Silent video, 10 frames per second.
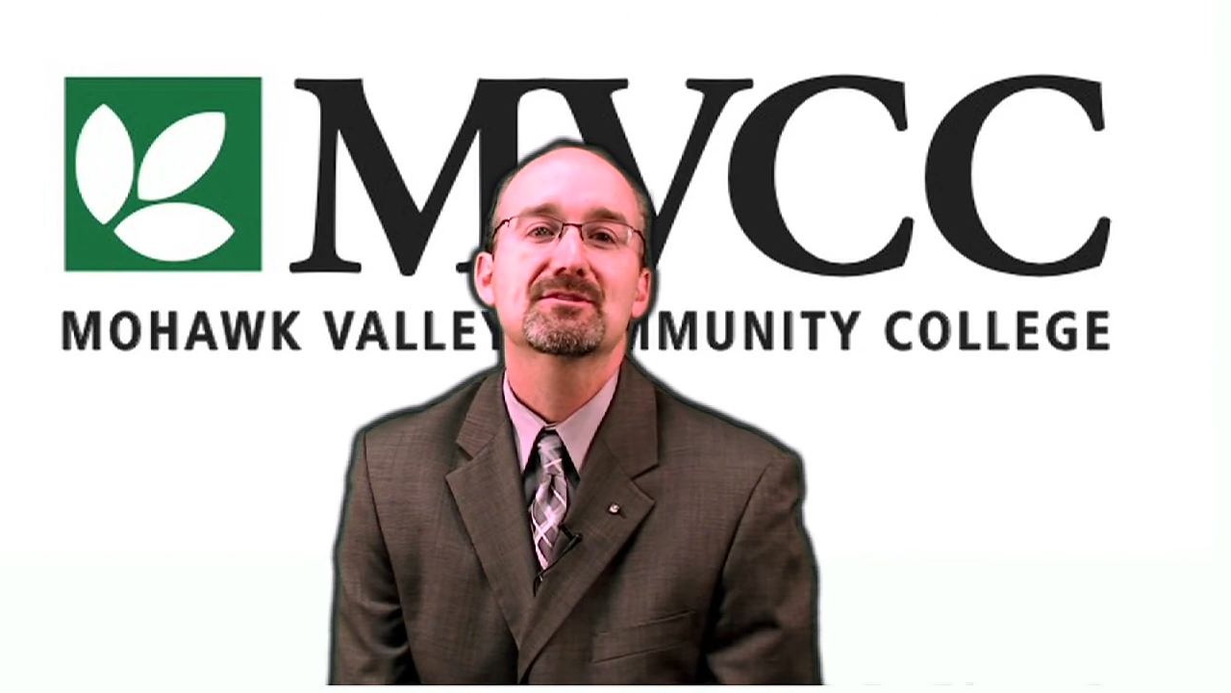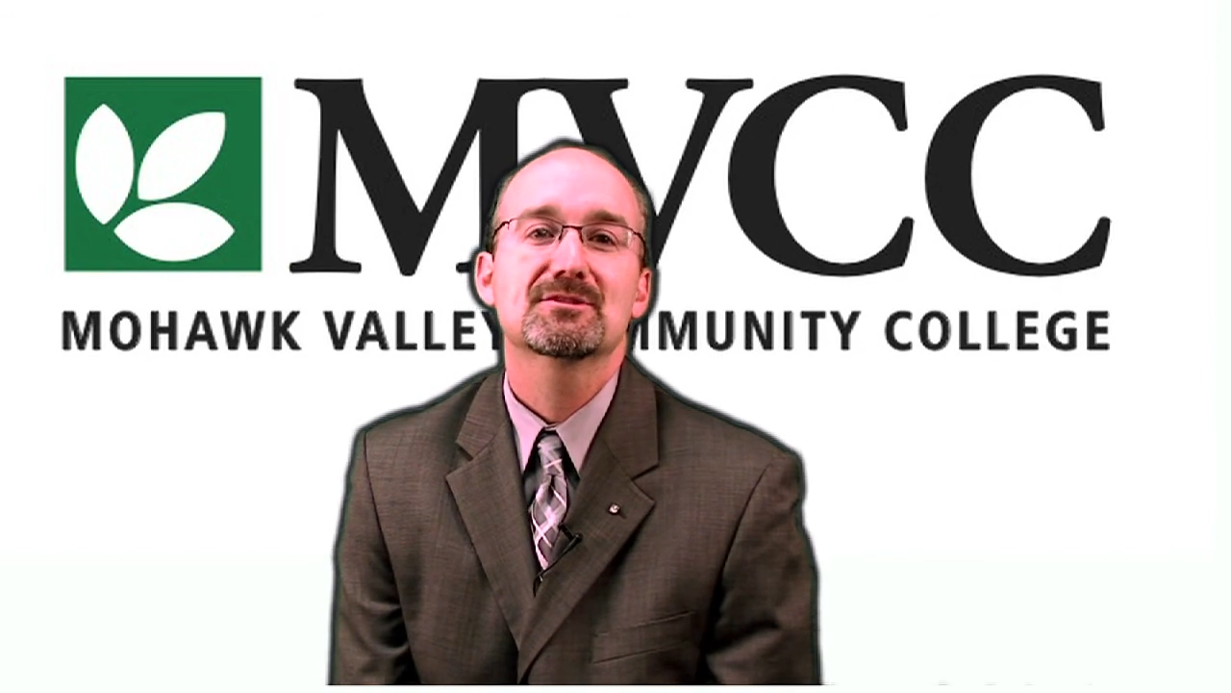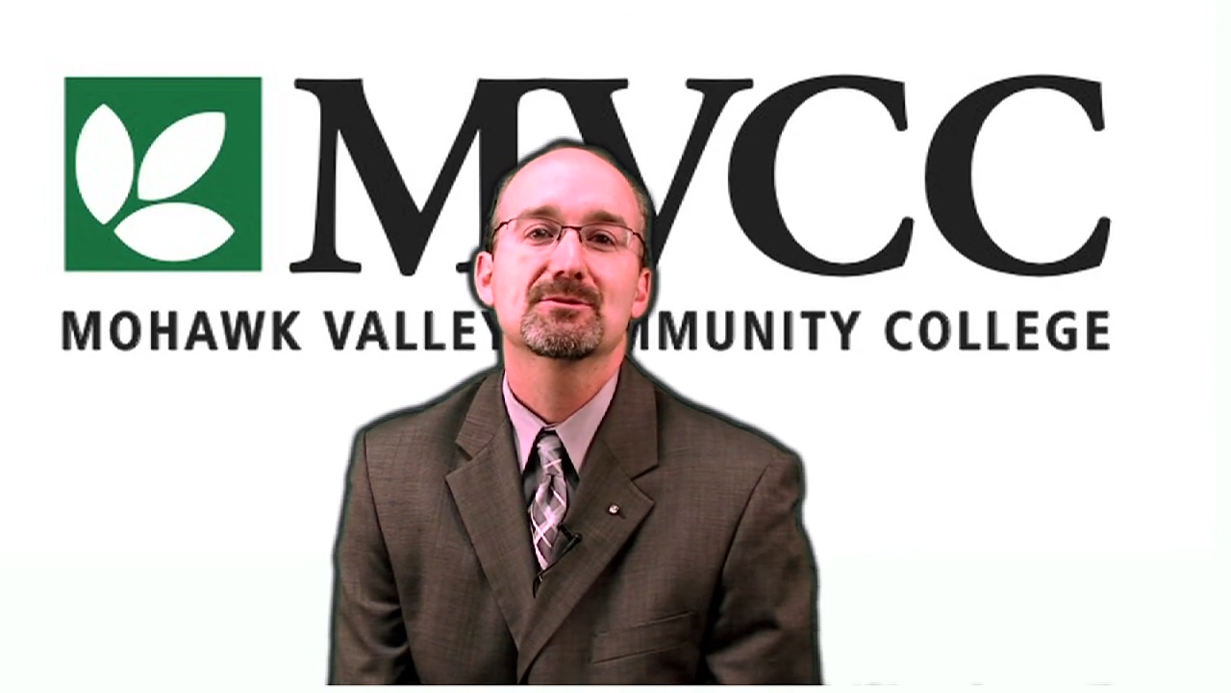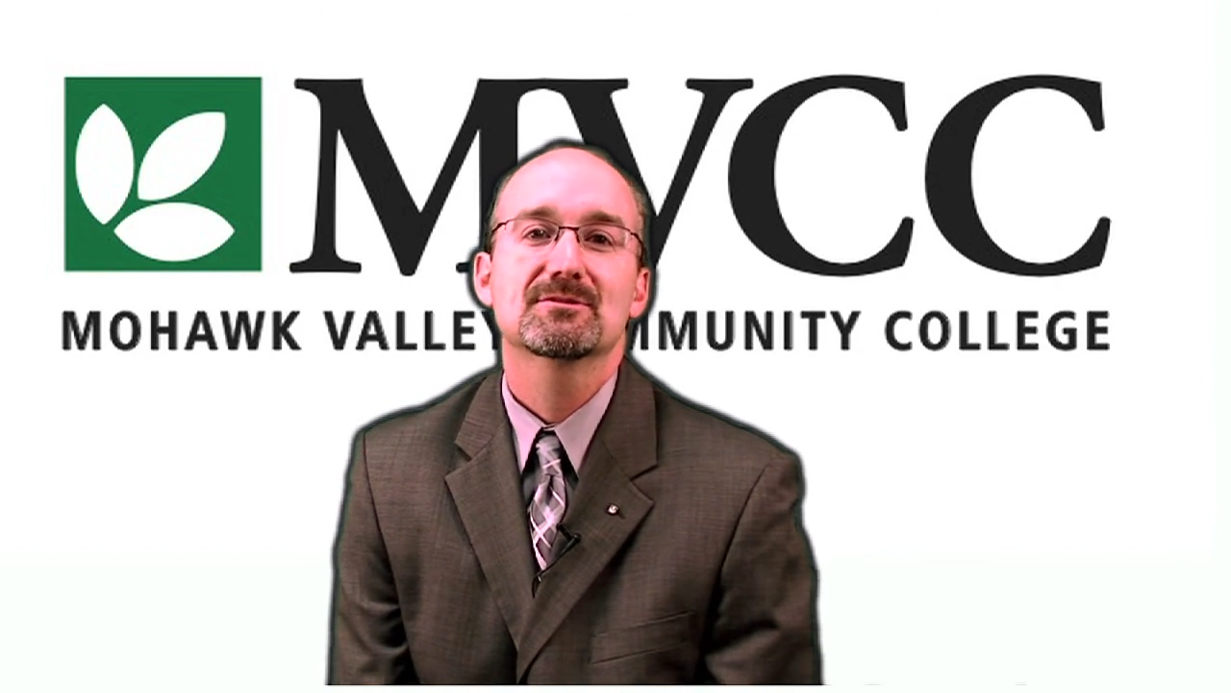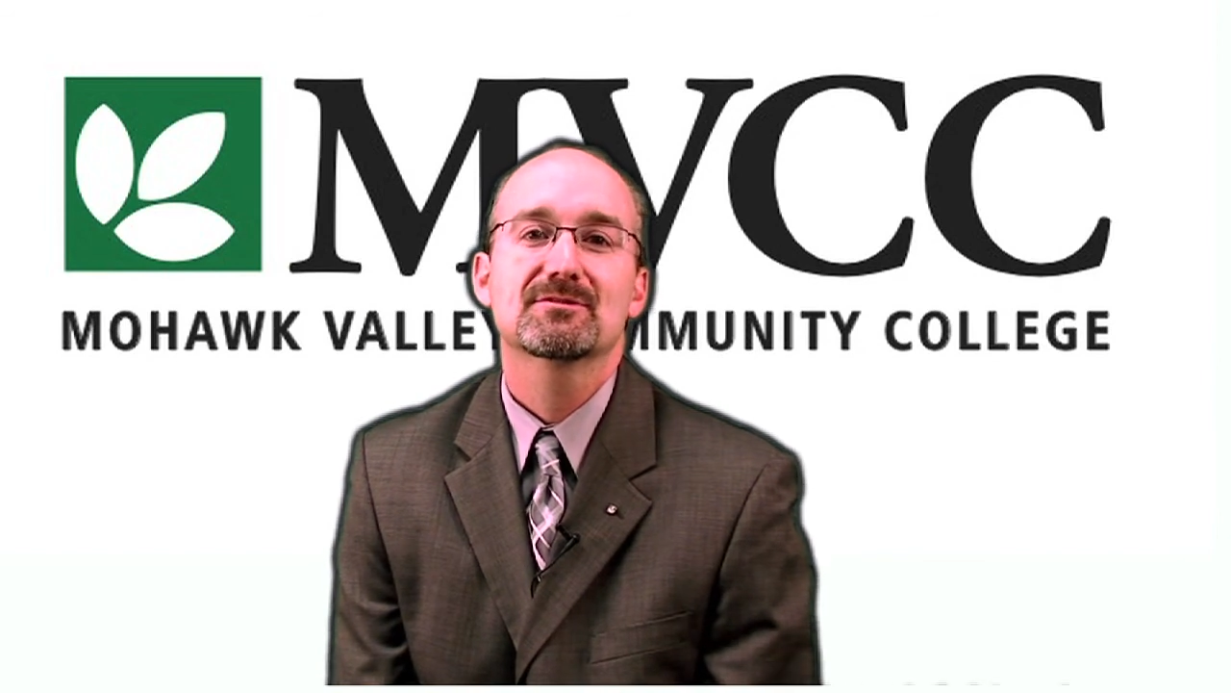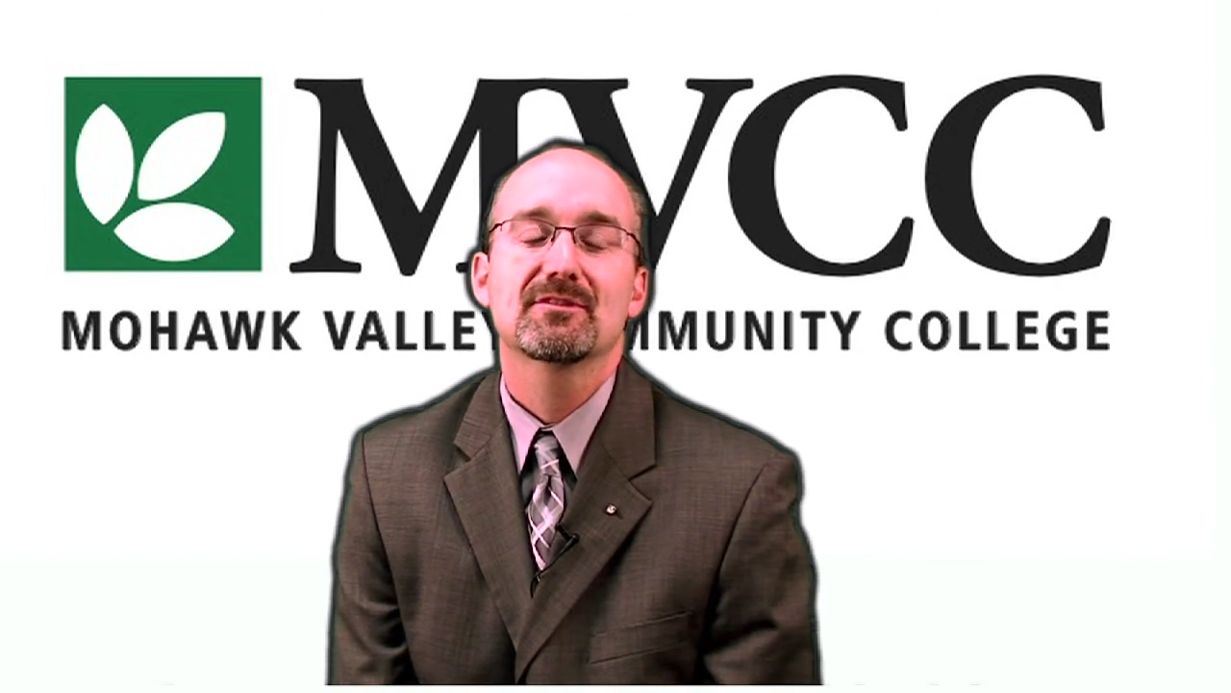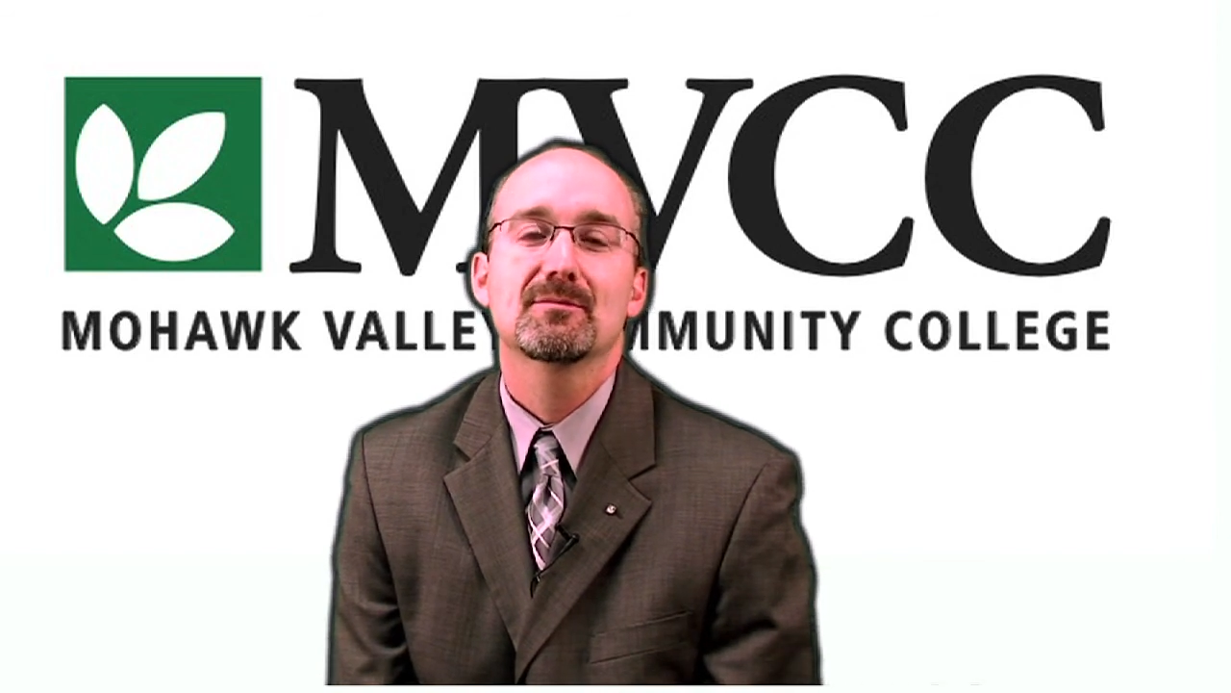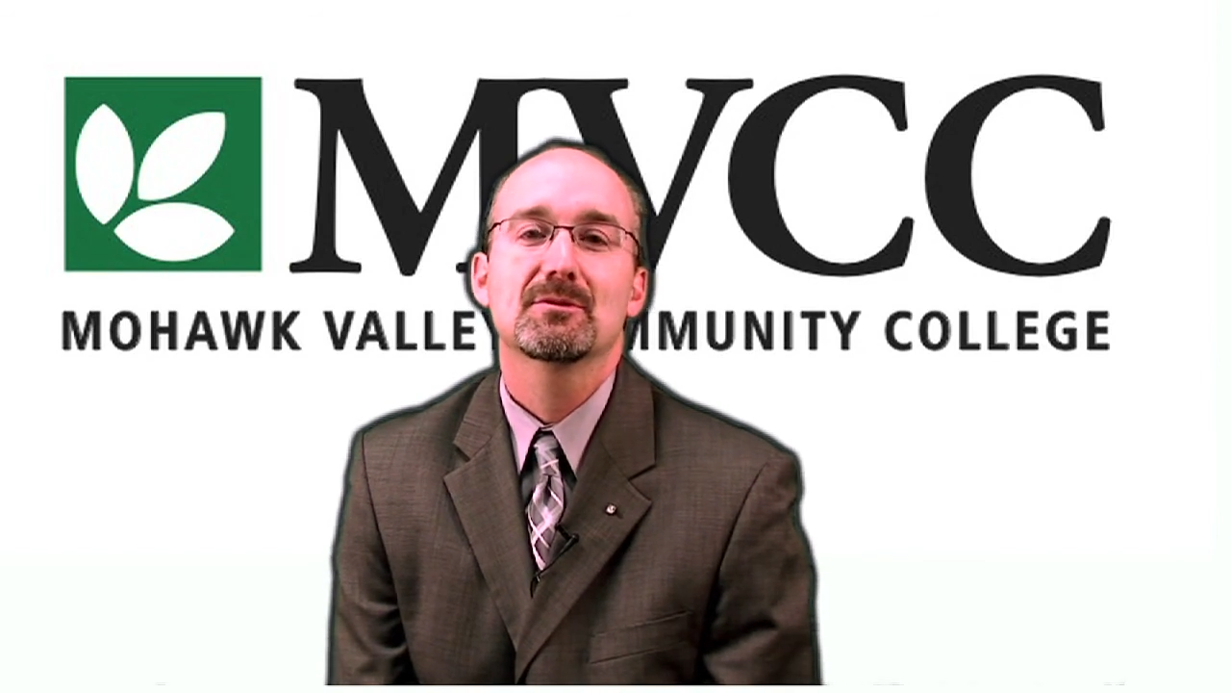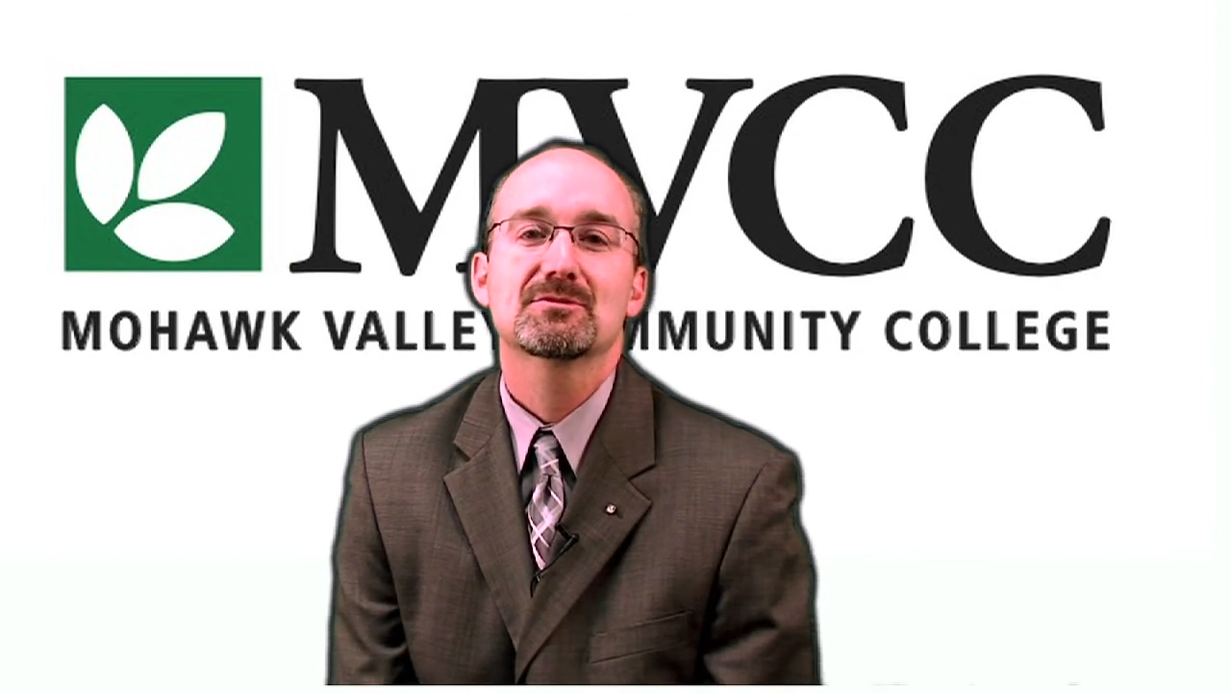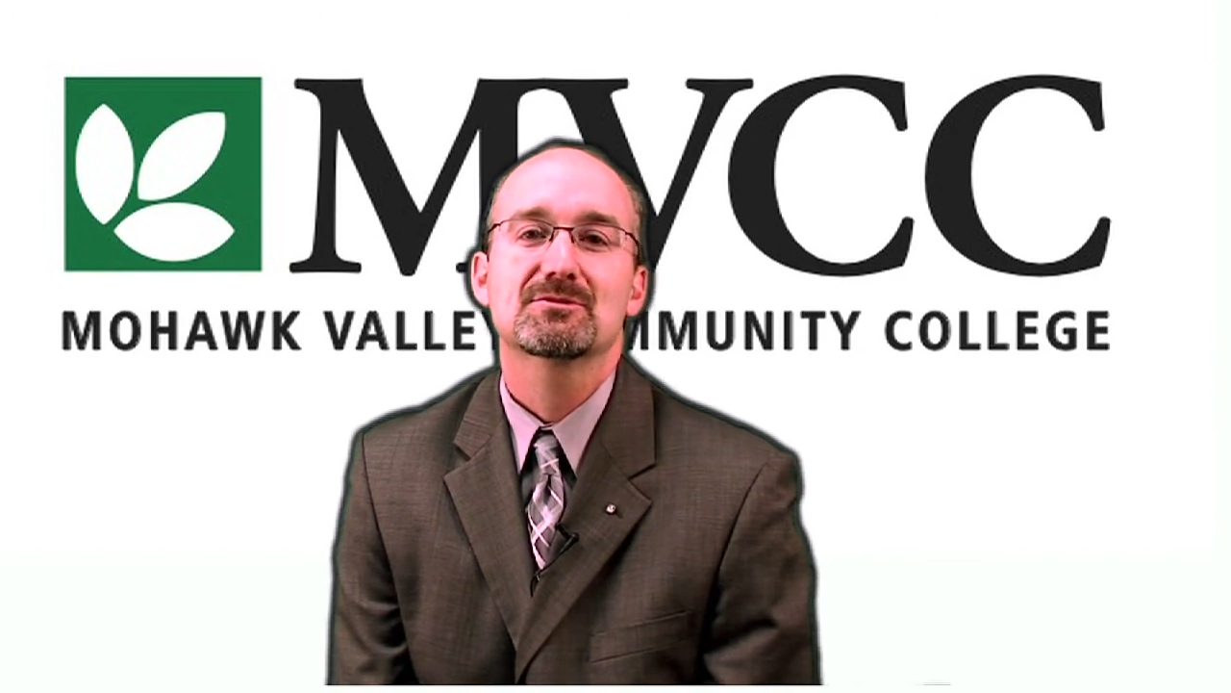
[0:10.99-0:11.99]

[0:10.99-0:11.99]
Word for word: students for the most